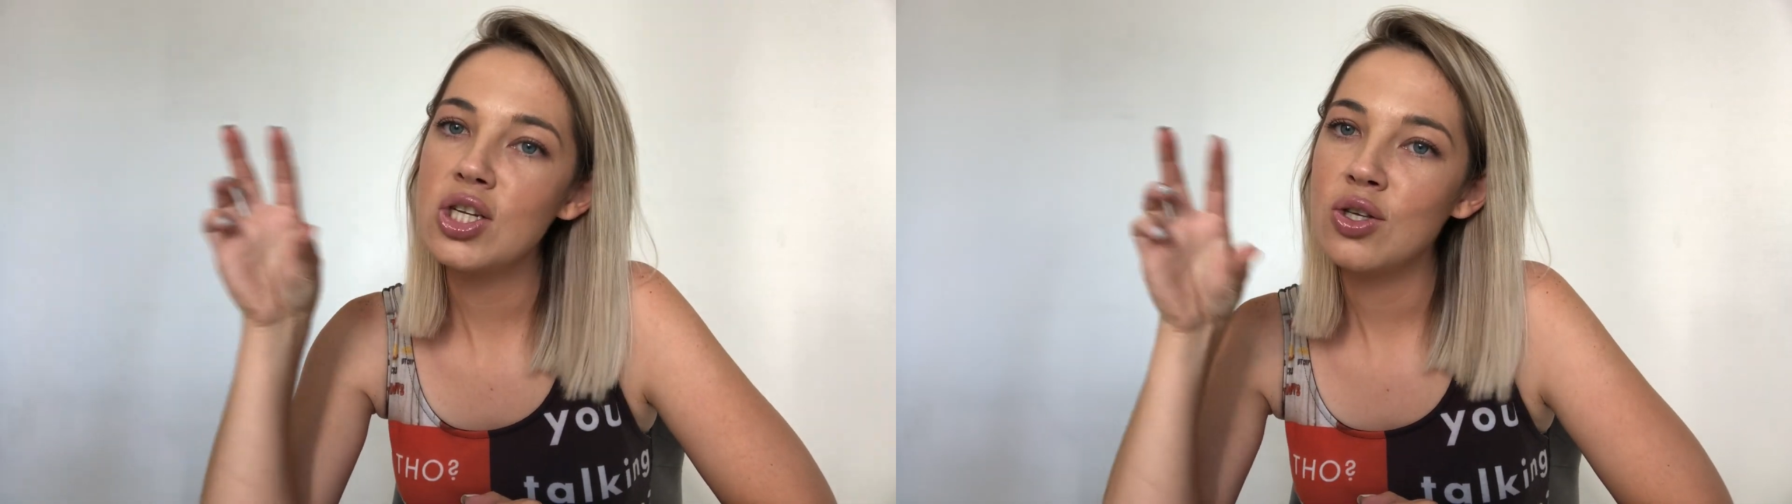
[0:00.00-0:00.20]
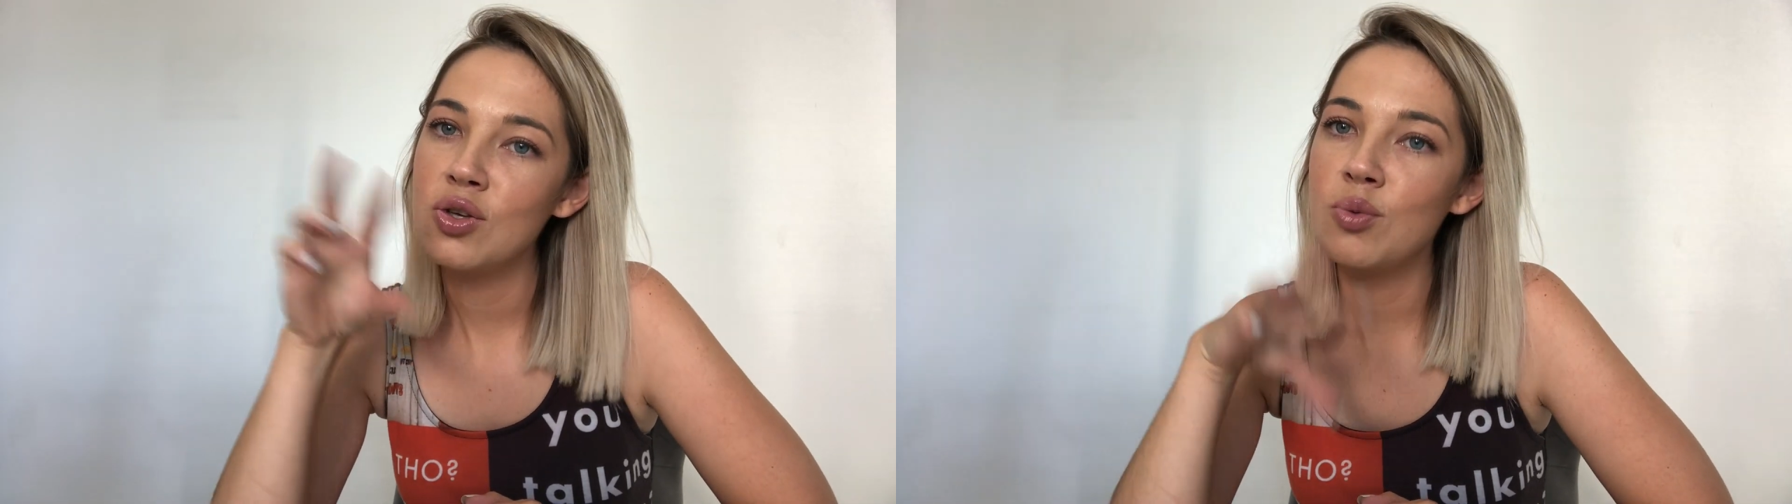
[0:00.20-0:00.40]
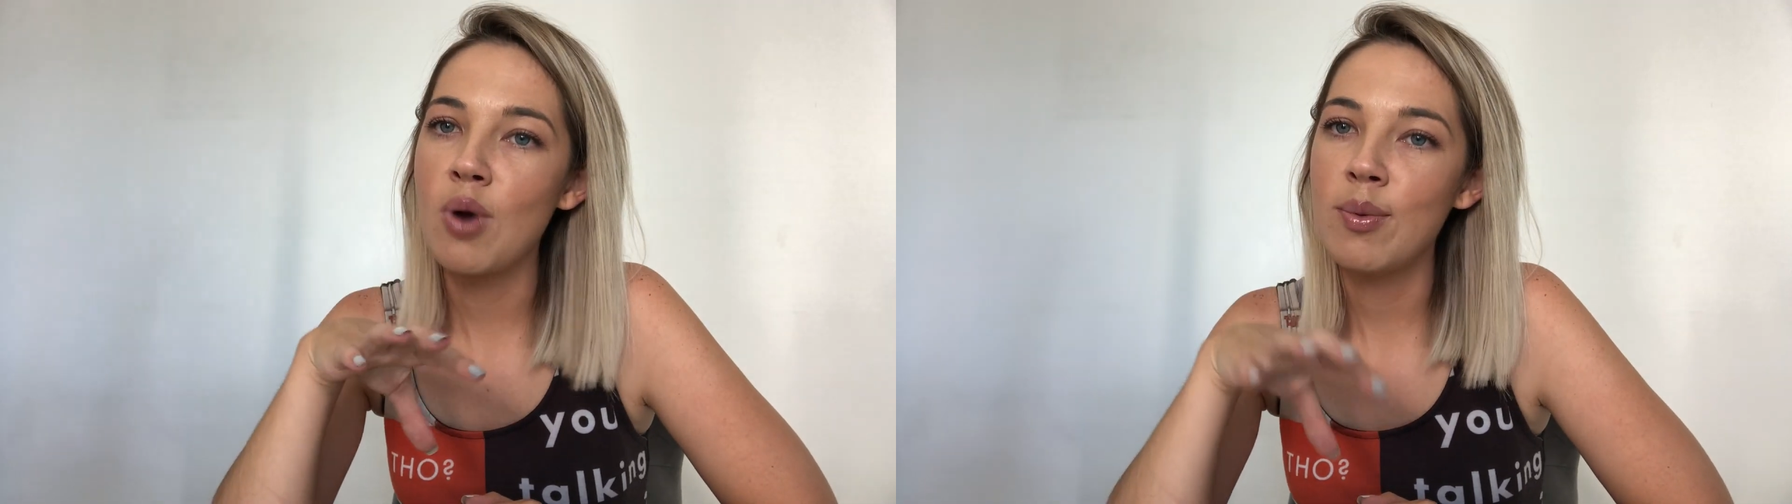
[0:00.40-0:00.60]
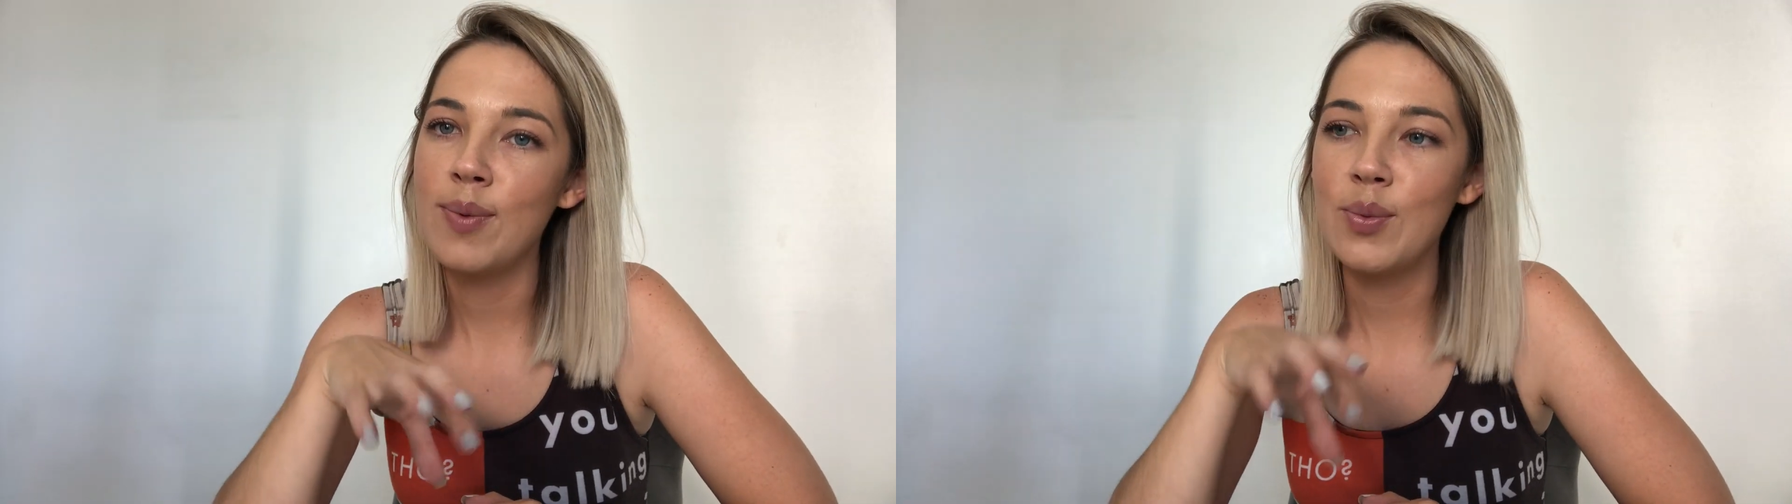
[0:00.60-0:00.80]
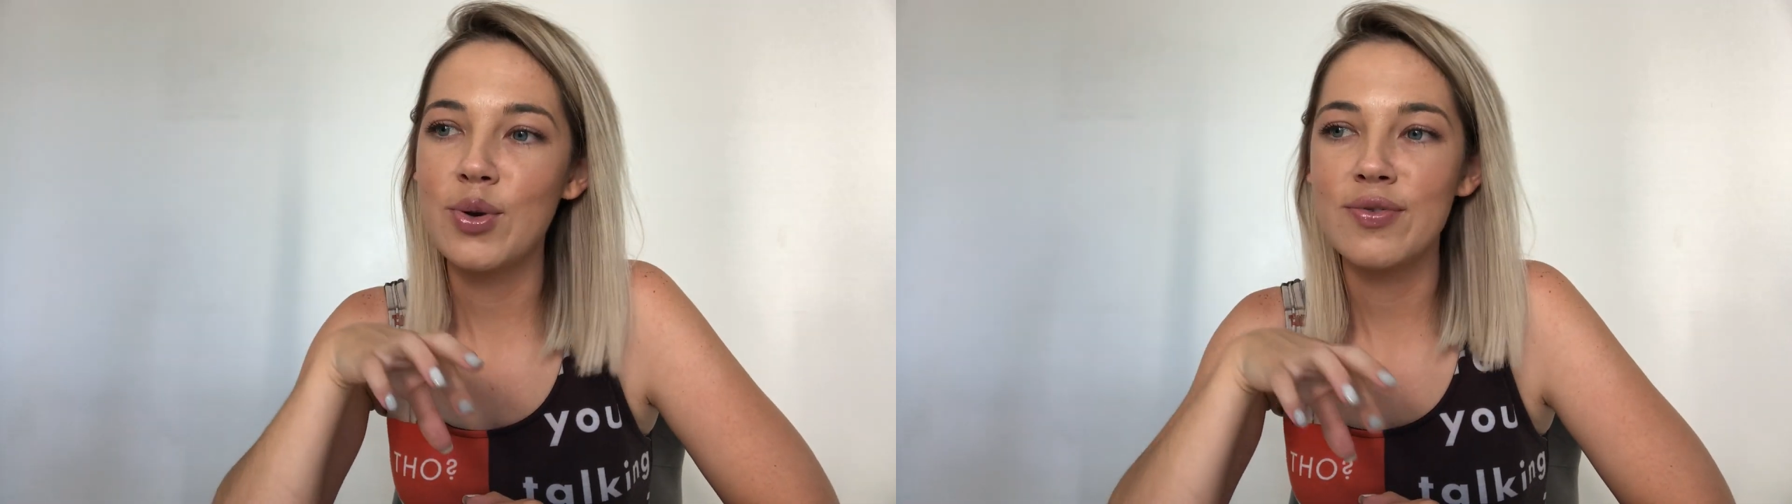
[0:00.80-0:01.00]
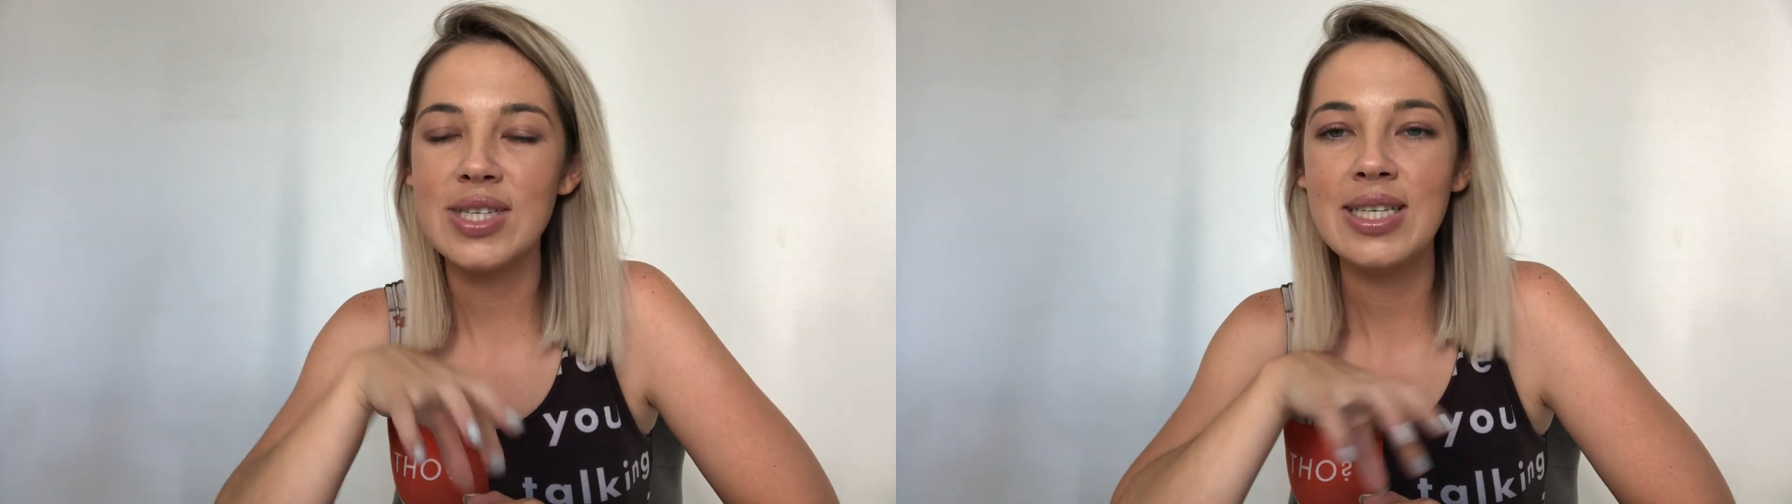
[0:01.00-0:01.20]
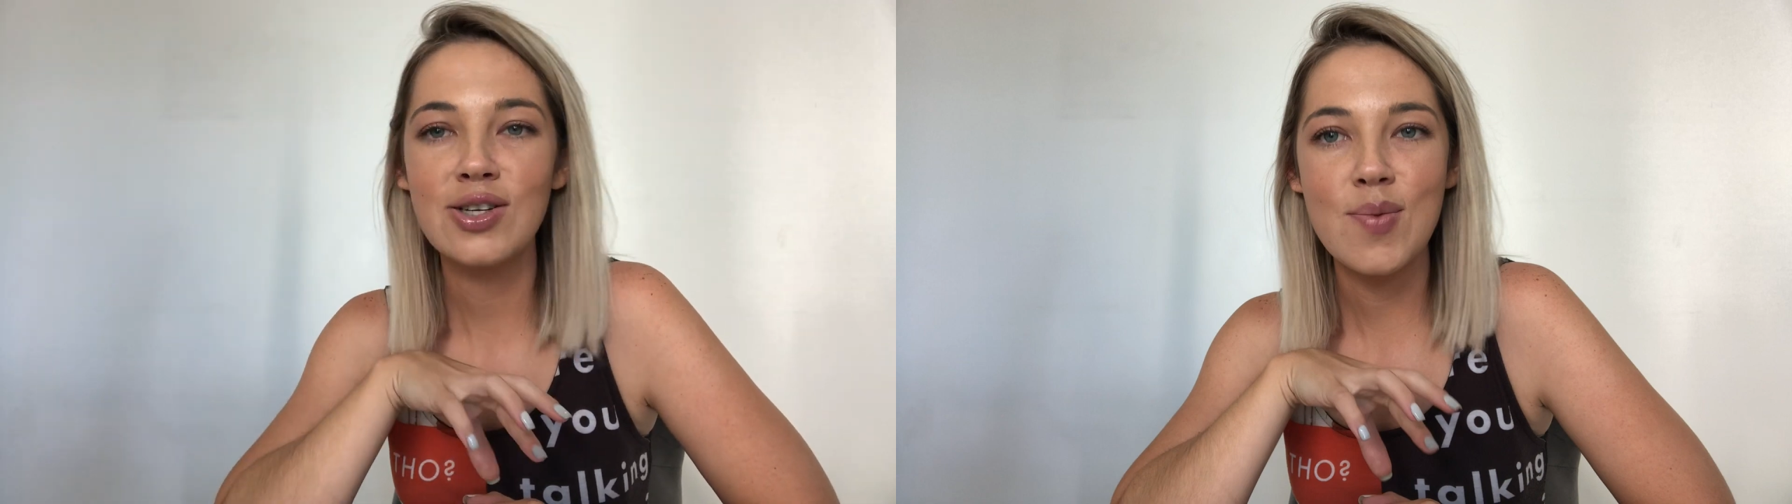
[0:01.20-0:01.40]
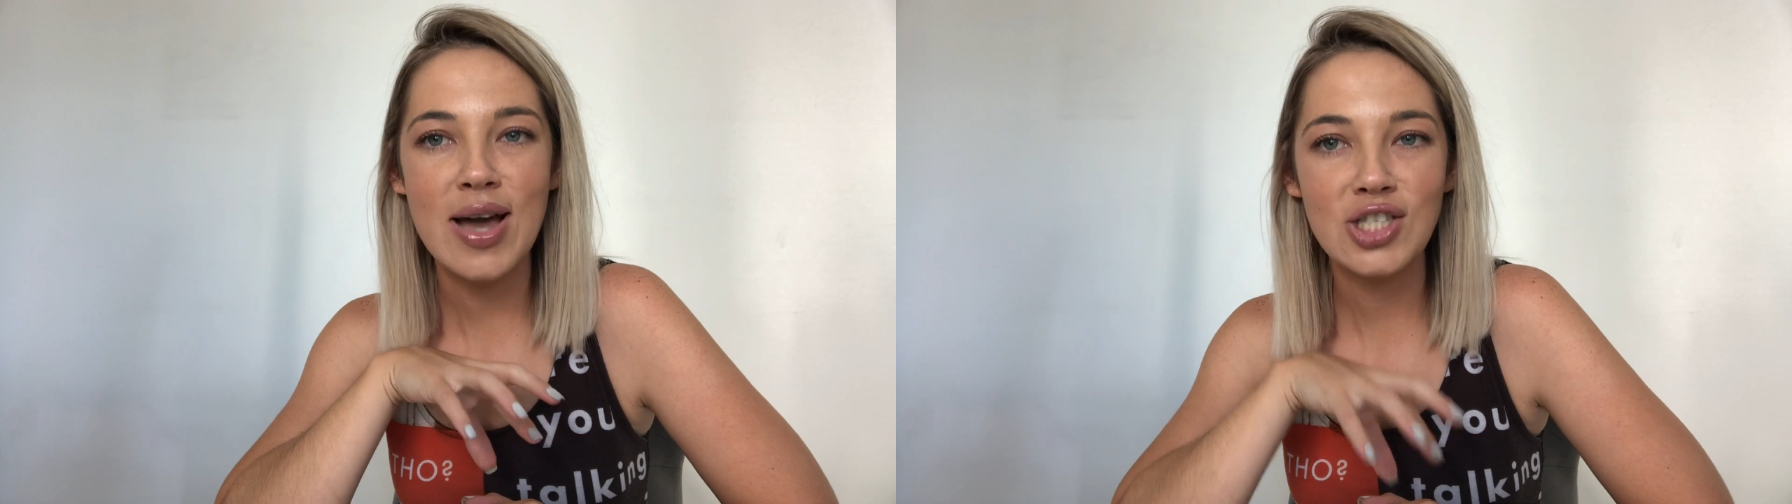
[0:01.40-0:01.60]
you probably would have seen it
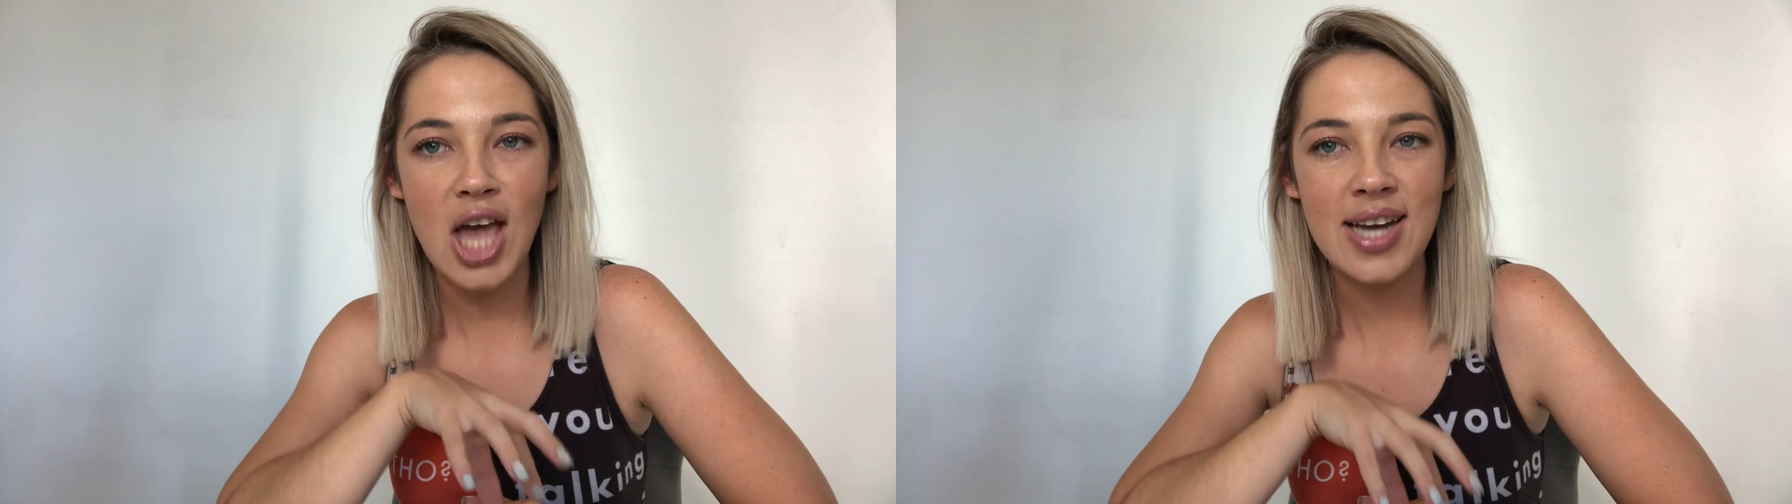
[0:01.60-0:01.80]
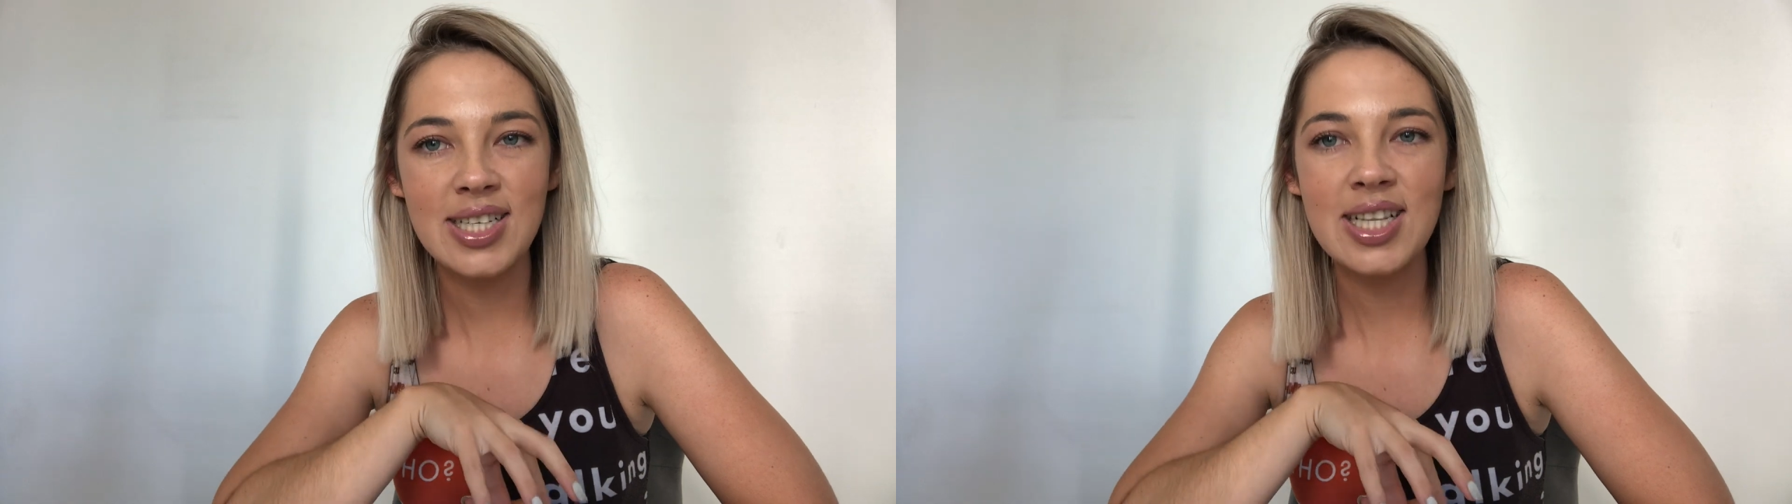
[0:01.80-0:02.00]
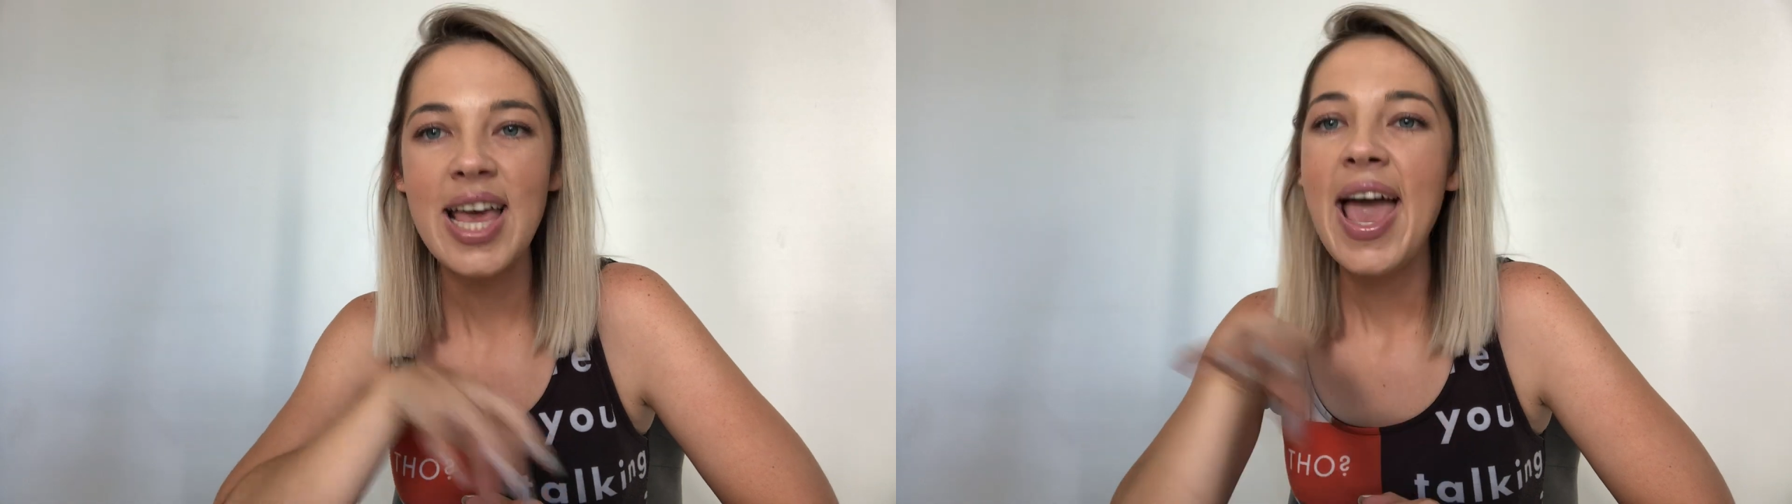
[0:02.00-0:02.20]
on my channel,